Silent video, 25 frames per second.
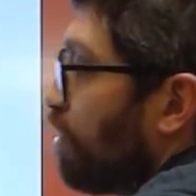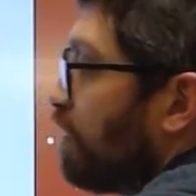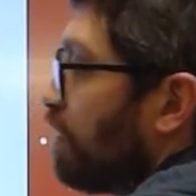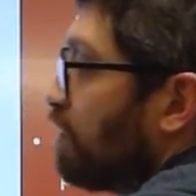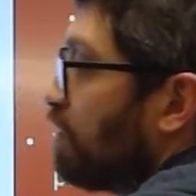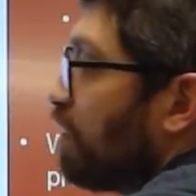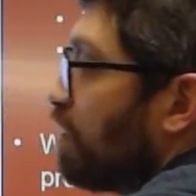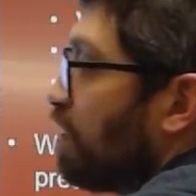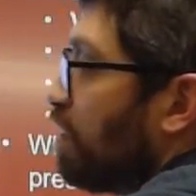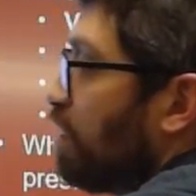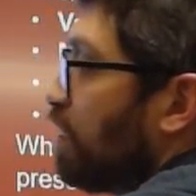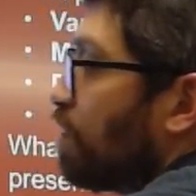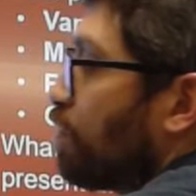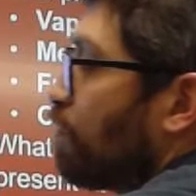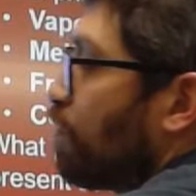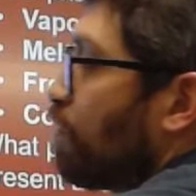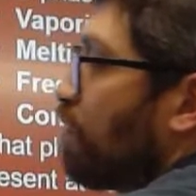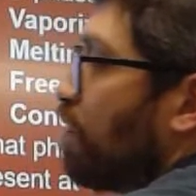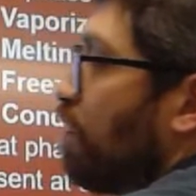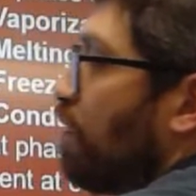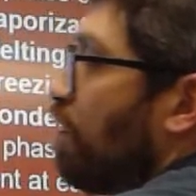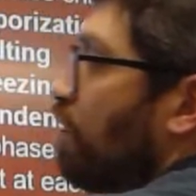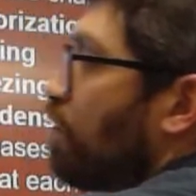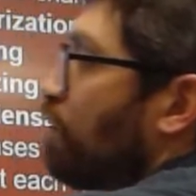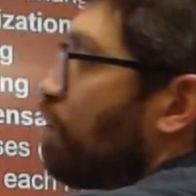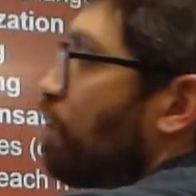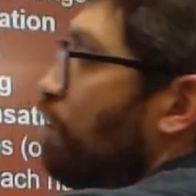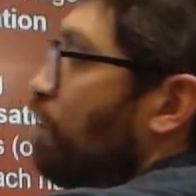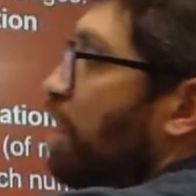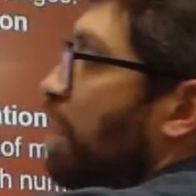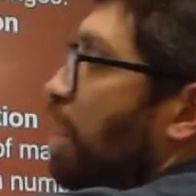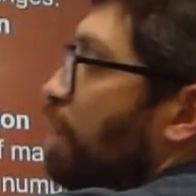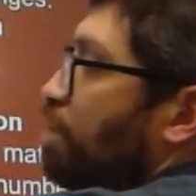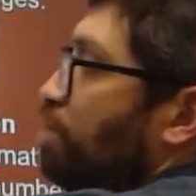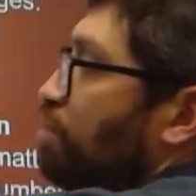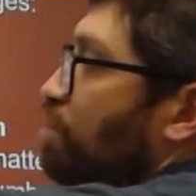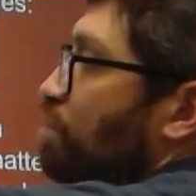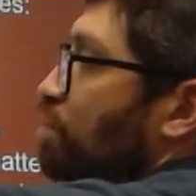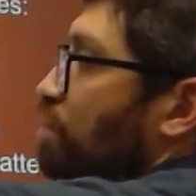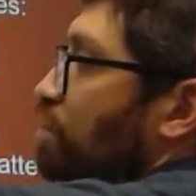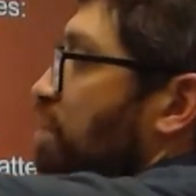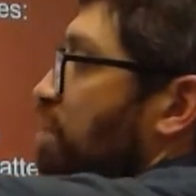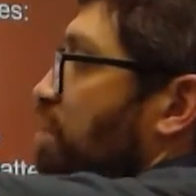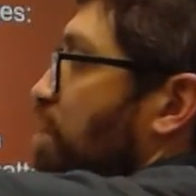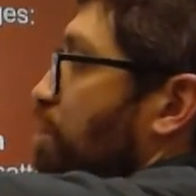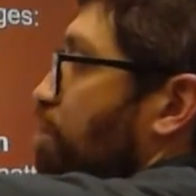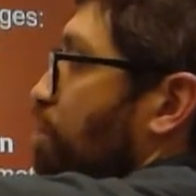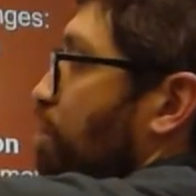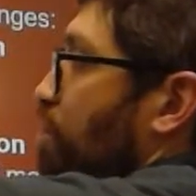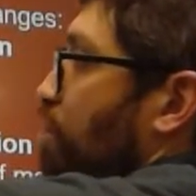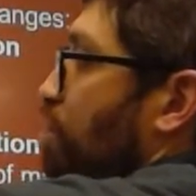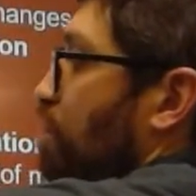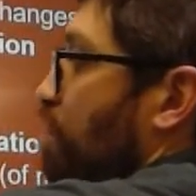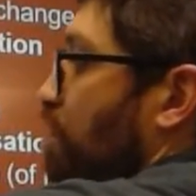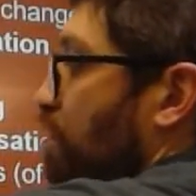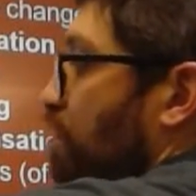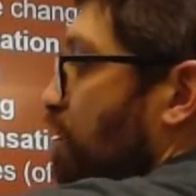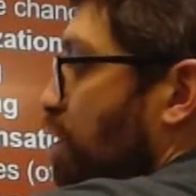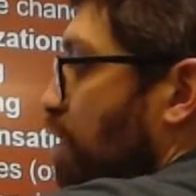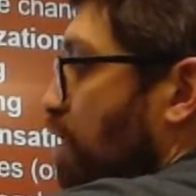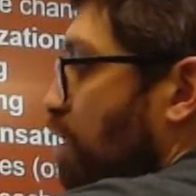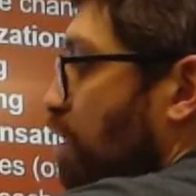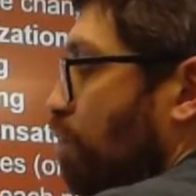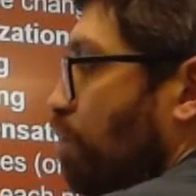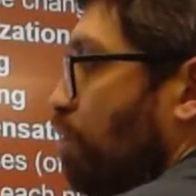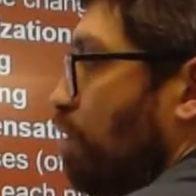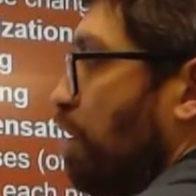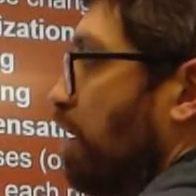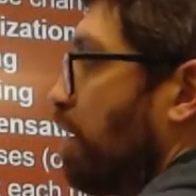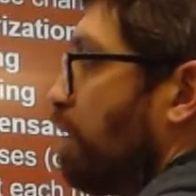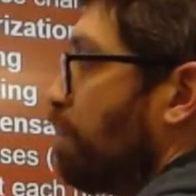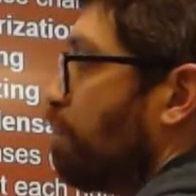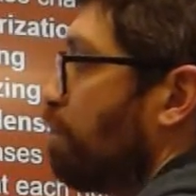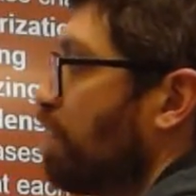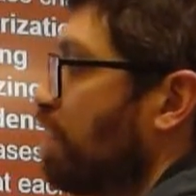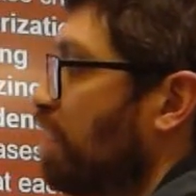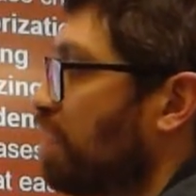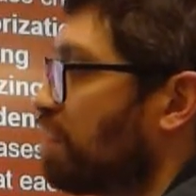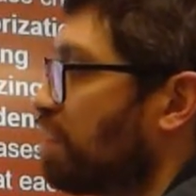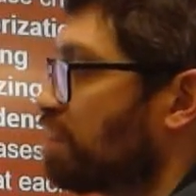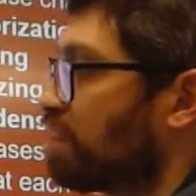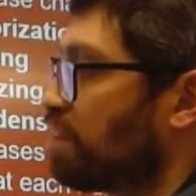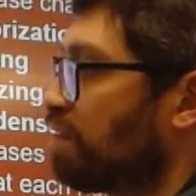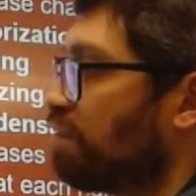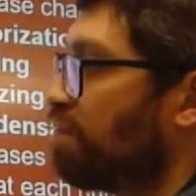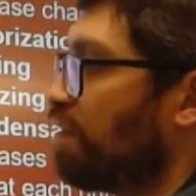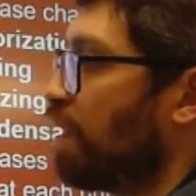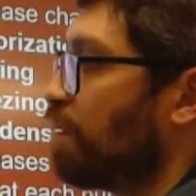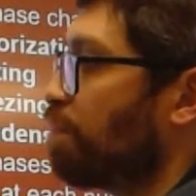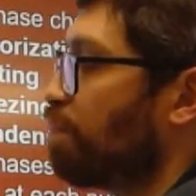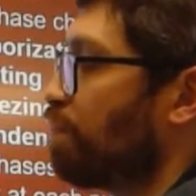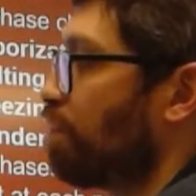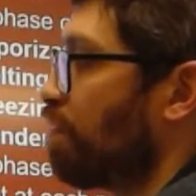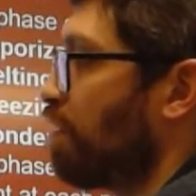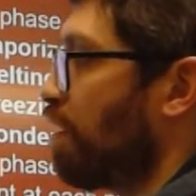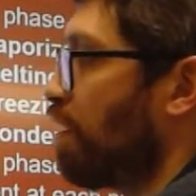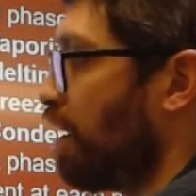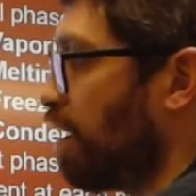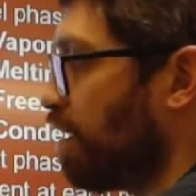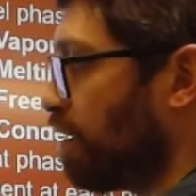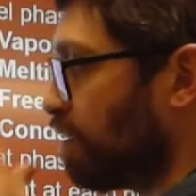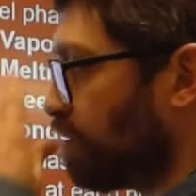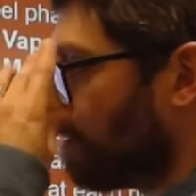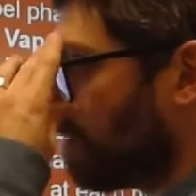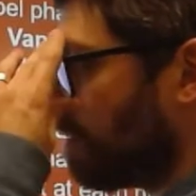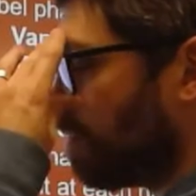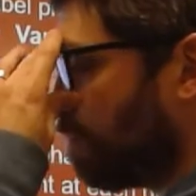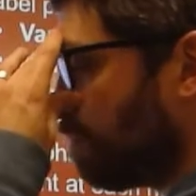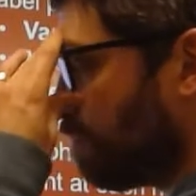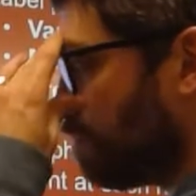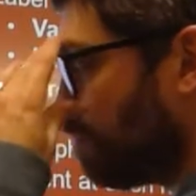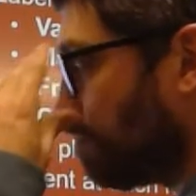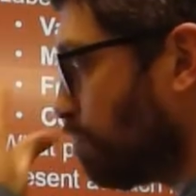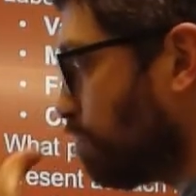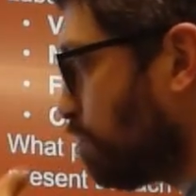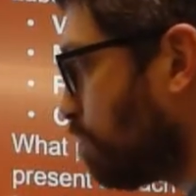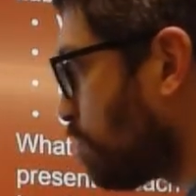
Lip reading: bring the liquid all the way up to a temperature where it begins to vaporize.